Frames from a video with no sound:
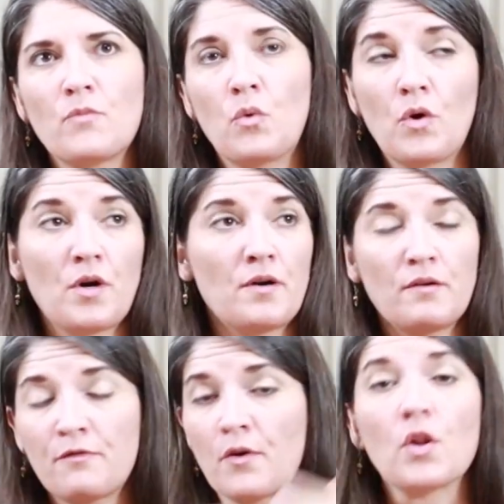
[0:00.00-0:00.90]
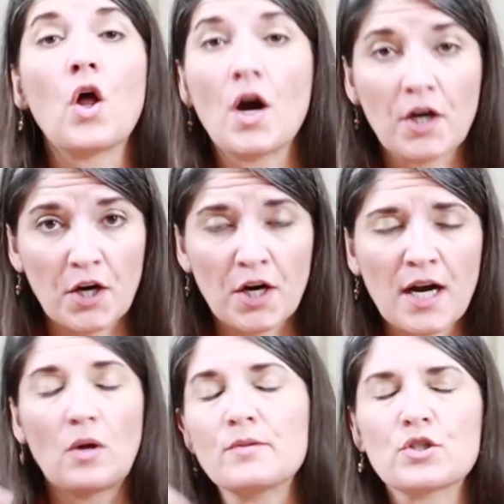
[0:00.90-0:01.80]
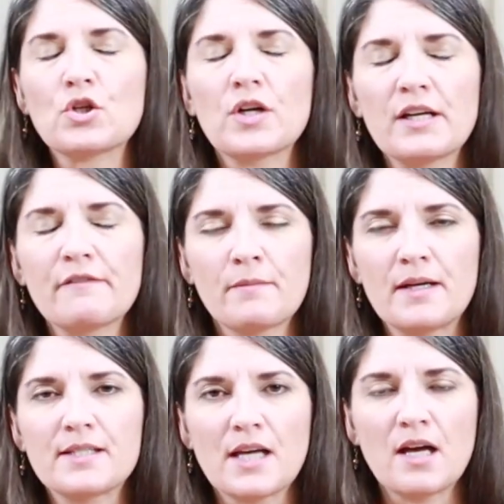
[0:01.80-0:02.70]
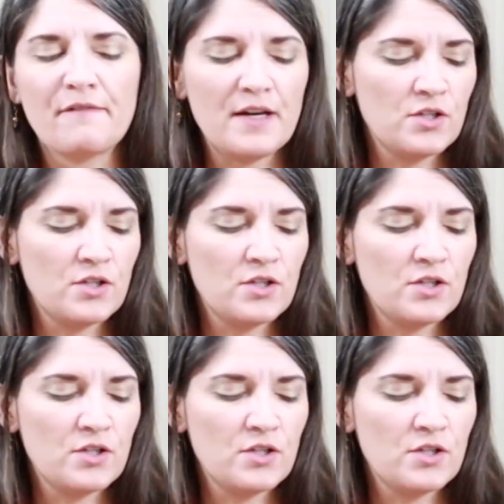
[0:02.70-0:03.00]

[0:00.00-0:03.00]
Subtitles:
or for longer, so I'm just cooking for myself.